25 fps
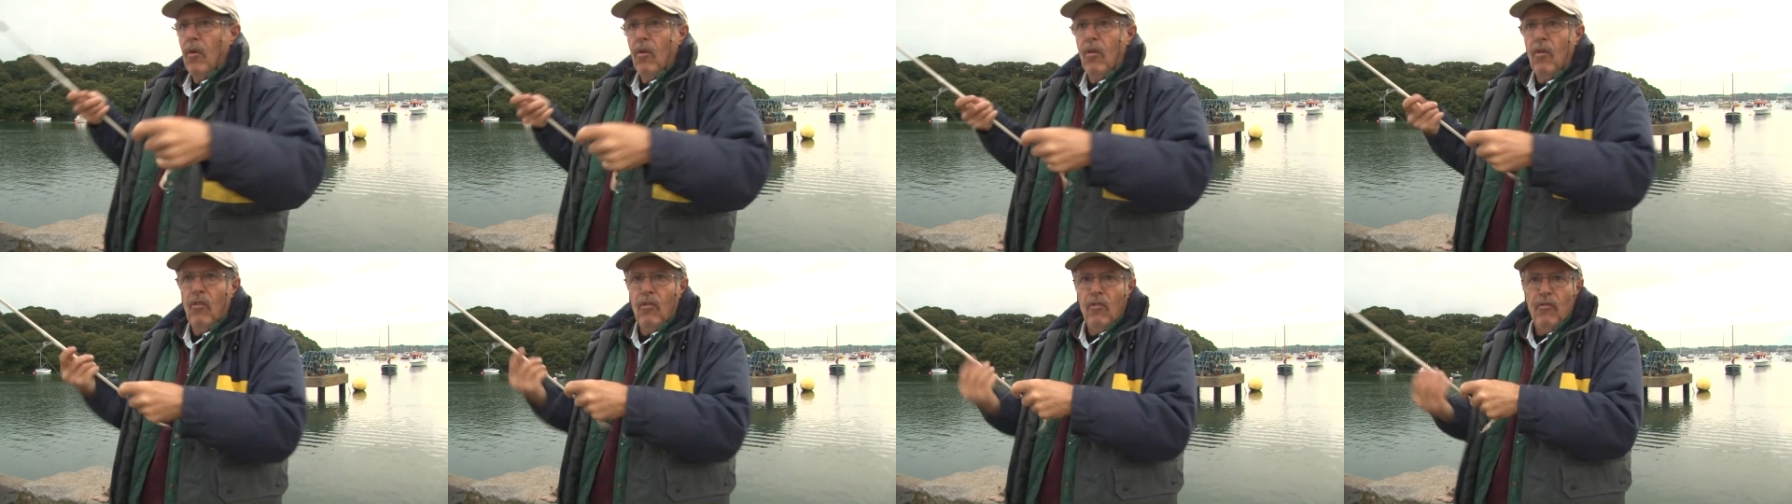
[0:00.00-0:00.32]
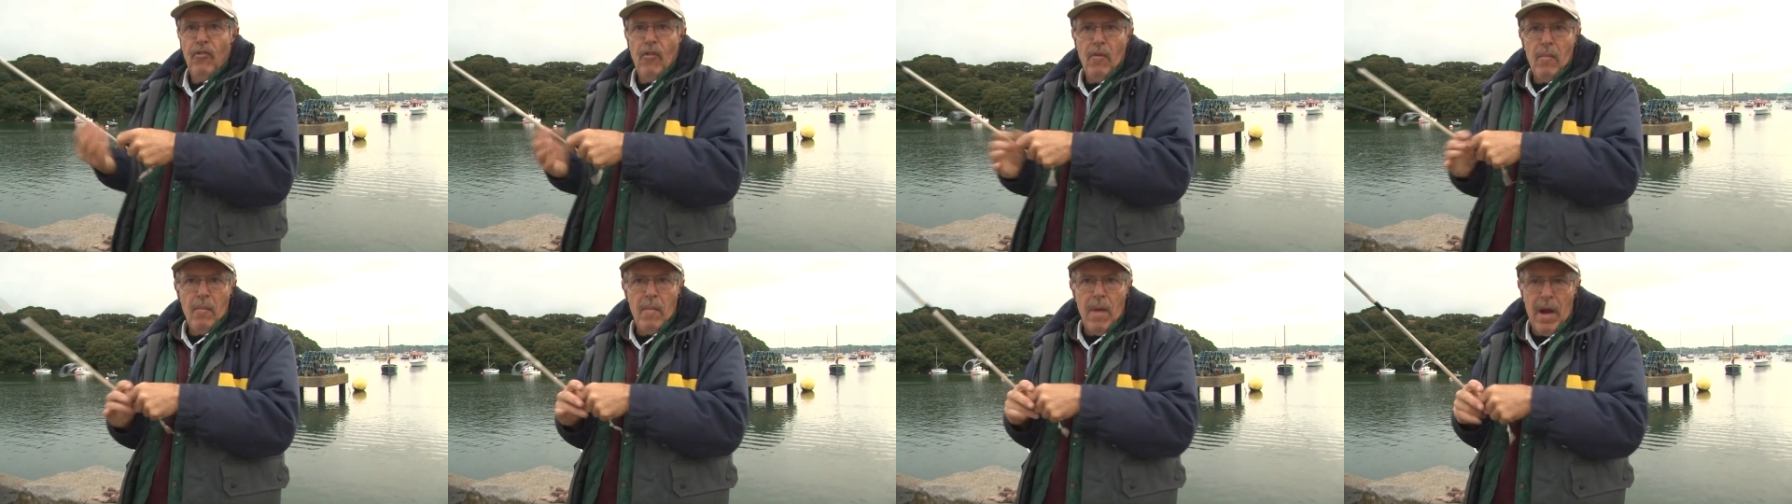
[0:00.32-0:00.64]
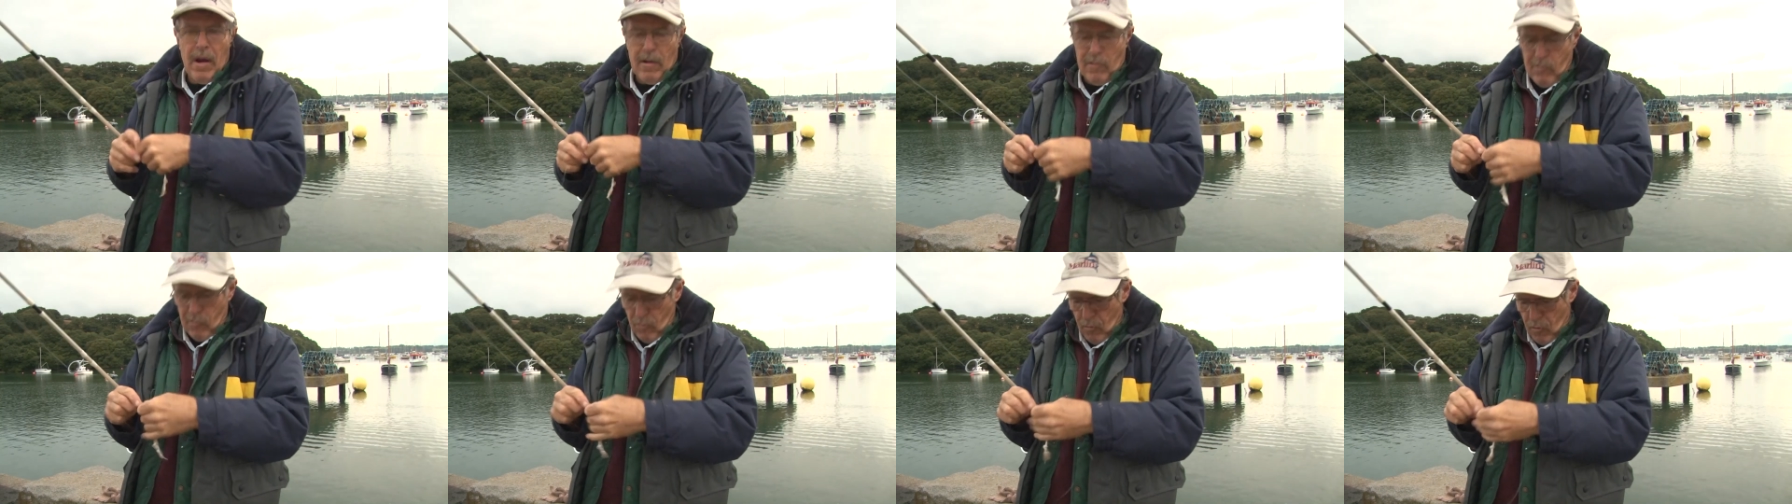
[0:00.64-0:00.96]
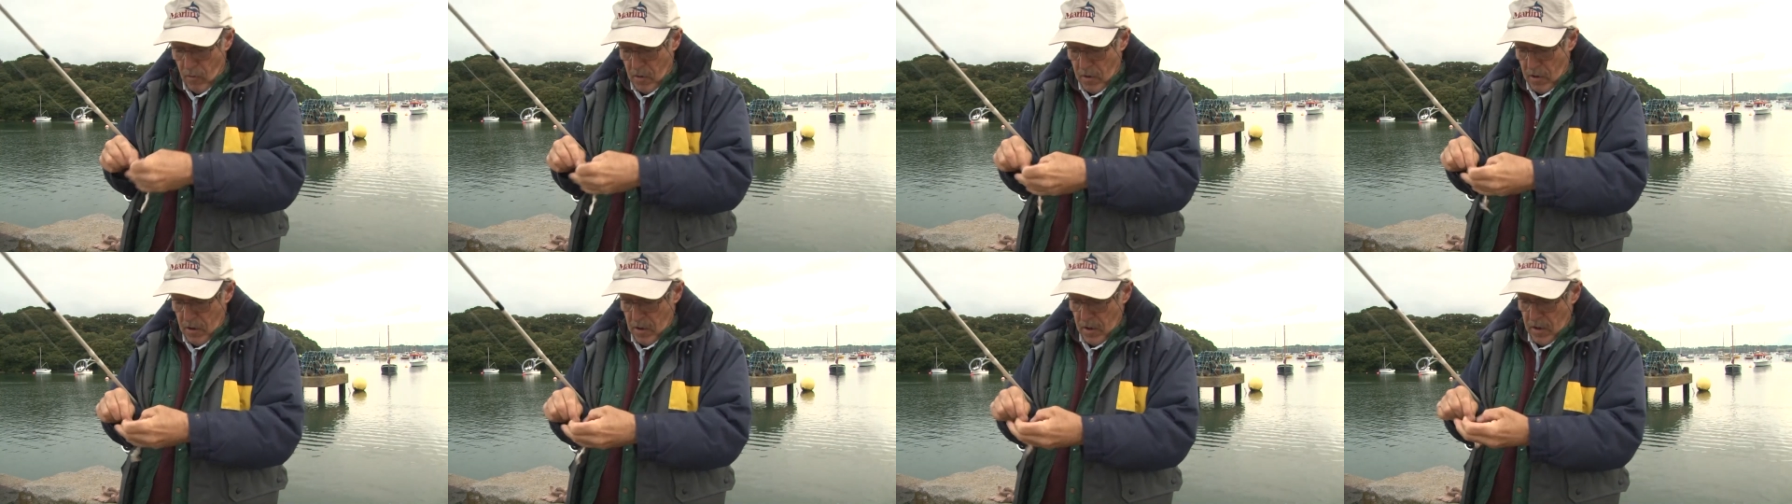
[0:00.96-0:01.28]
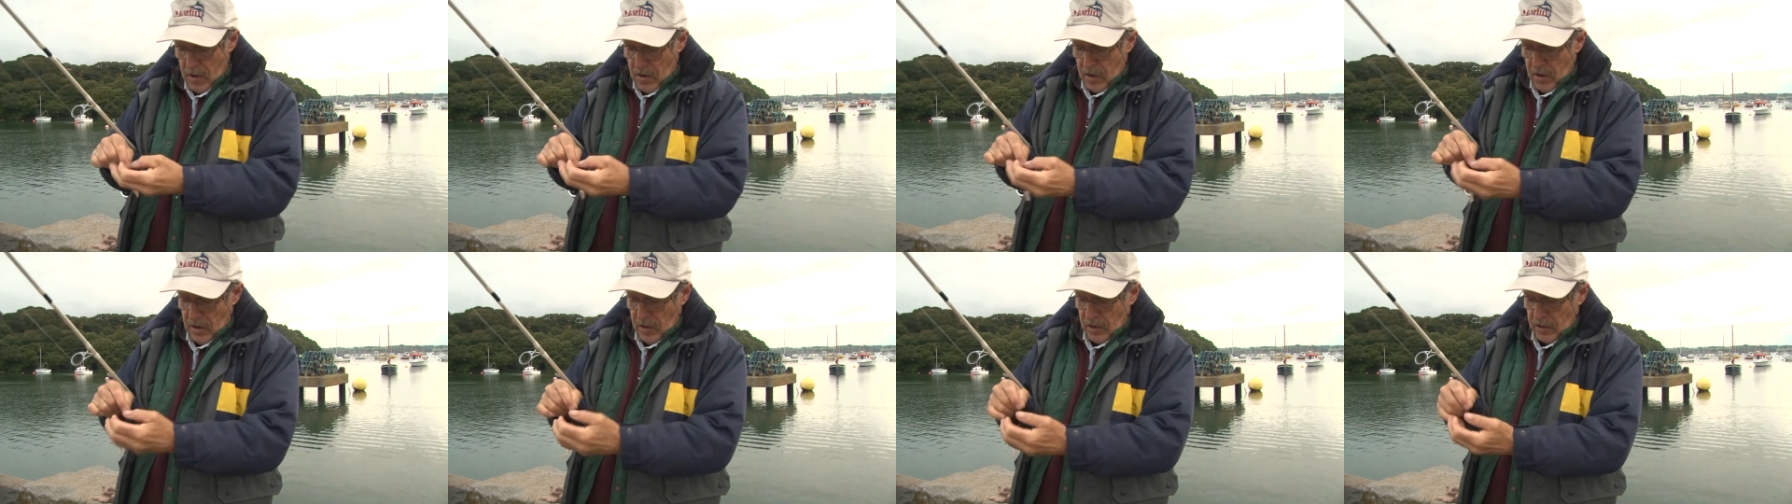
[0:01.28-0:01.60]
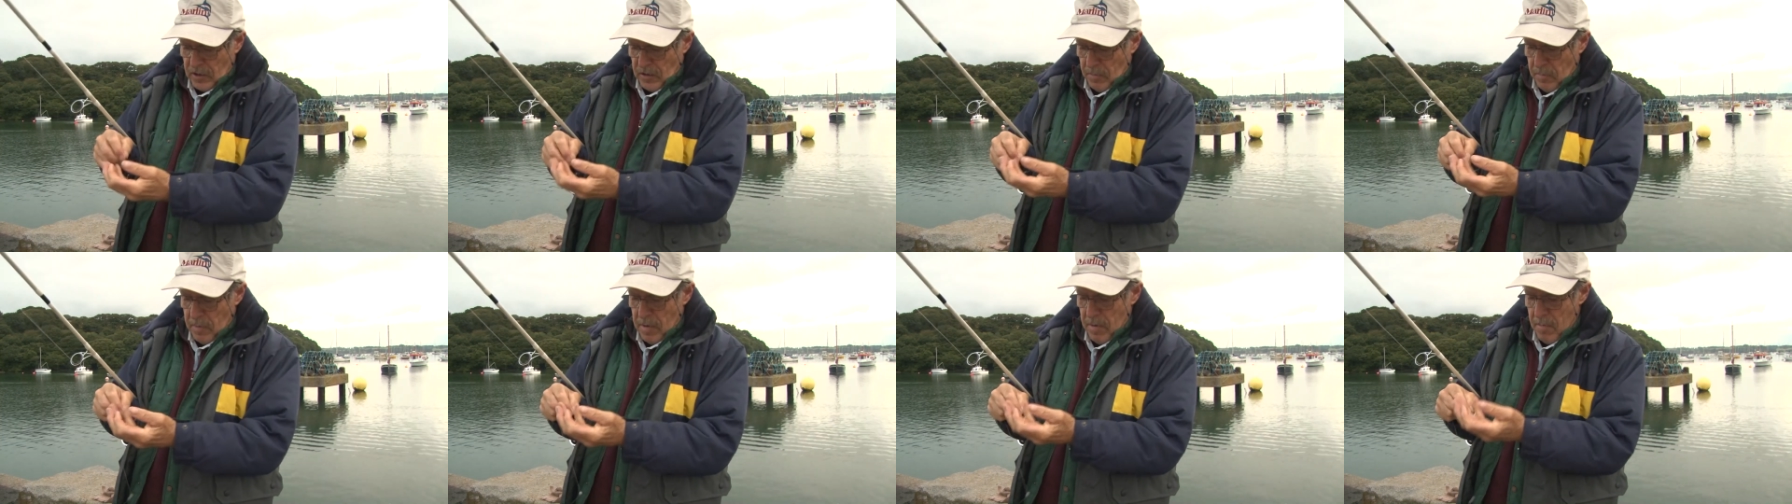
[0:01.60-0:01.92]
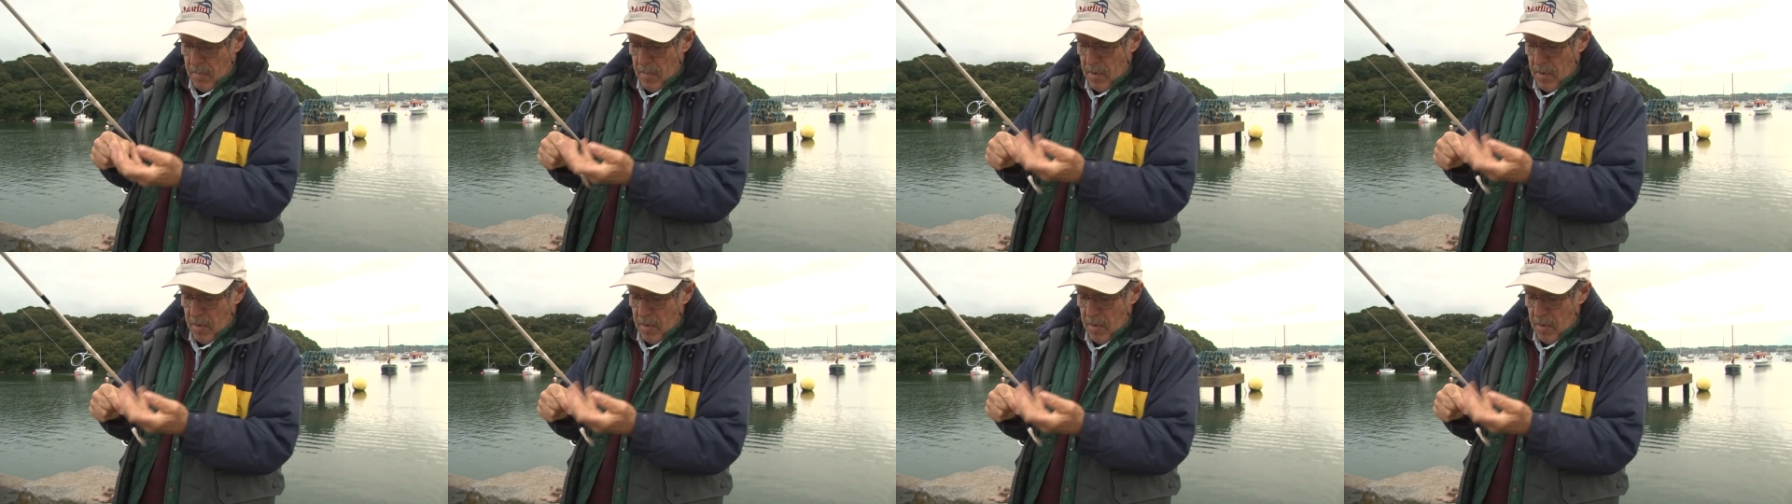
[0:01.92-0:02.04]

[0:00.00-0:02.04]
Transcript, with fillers: of mackerel. It's a bit